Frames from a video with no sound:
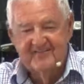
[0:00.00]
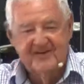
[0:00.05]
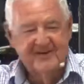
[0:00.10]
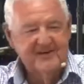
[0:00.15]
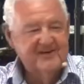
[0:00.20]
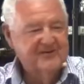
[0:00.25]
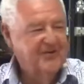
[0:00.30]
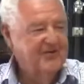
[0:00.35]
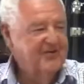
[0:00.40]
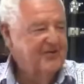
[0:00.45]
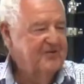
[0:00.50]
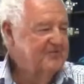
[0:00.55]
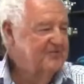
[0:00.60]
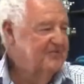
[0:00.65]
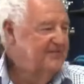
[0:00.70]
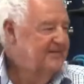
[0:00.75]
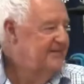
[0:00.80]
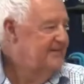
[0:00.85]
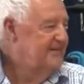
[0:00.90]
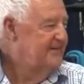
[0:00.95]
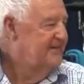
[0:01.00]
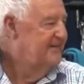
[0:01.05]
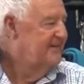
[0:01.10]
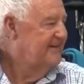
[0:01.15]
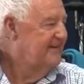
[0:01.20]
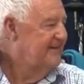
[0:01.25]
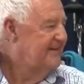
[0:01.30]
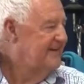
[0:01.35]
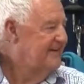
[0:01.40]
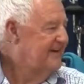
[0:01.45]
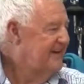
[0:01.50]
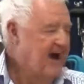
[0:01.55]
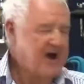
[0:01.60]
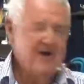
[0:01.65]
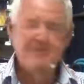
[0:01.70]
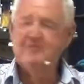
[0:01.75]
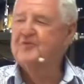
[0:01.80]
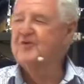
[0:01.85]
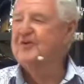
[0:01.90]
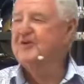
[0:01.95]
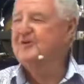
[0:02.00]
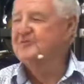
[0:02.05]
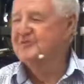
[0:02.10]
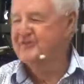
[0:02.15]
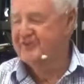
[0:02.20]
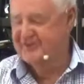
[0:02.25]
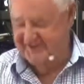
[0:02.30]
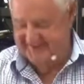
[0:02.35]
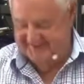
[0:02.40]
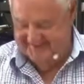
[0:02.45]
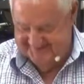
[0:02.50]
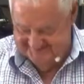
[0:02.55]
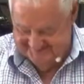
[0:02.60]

What do you call them? Home groups.